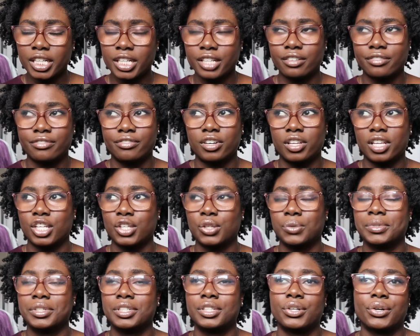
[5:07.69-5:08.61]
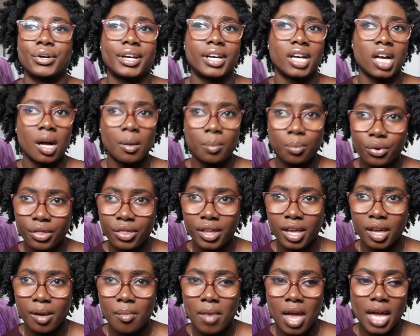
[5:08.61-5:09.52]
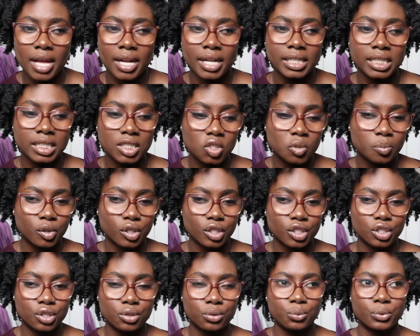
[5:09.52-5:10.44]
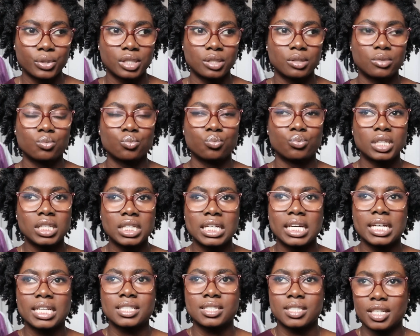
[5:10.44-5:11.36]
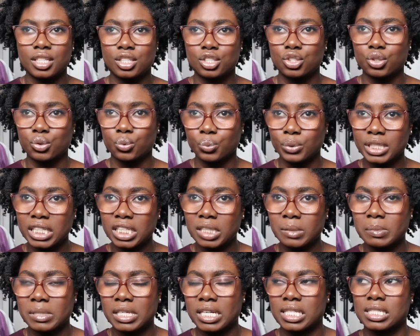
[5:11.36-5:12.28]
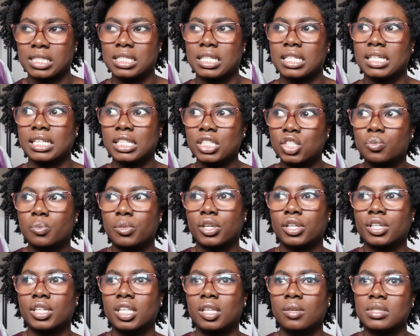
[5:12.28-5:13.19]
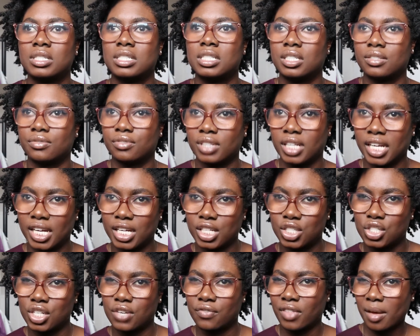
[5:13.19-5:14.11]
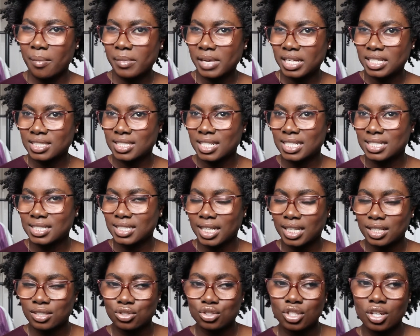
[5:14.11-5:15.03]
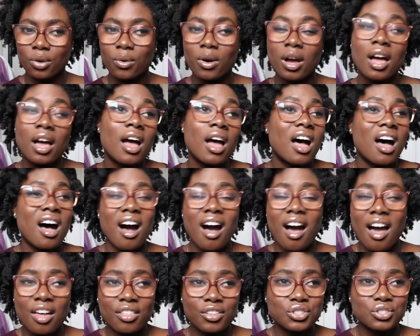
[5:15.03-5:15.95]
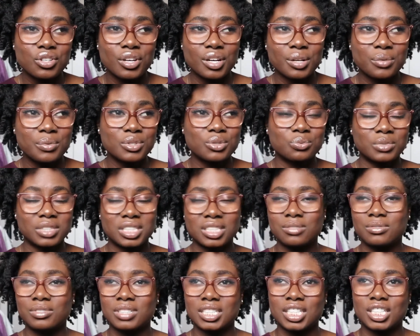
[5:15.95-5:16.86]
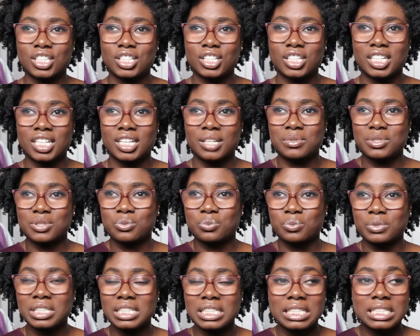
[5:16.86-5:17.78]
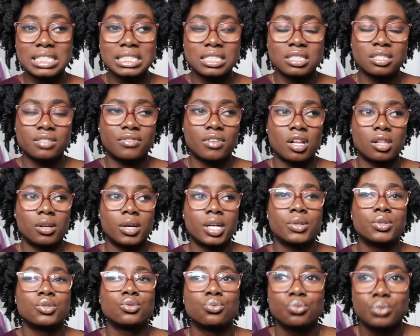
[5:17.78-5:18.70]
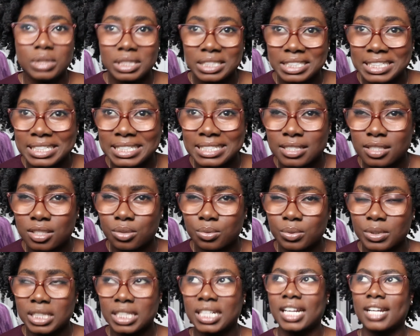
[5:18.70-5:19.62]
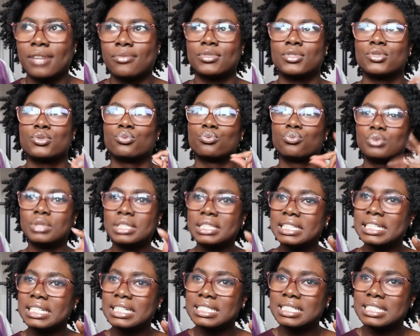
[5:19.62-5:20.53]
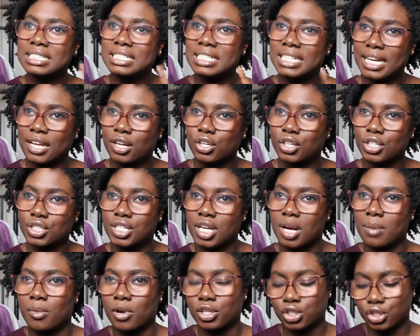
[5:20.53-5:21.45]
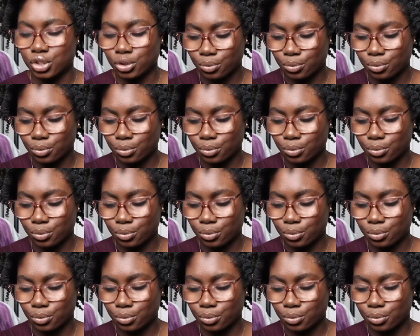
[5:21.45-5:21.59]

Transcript: It felt like you were growing up with him, and each book you were really excited to read because each book he was a different age, if that makes any sense. So I just thought it was really, really good. It was really easy to follow, it was really easy to read, and it was really easy to get hooked up onto.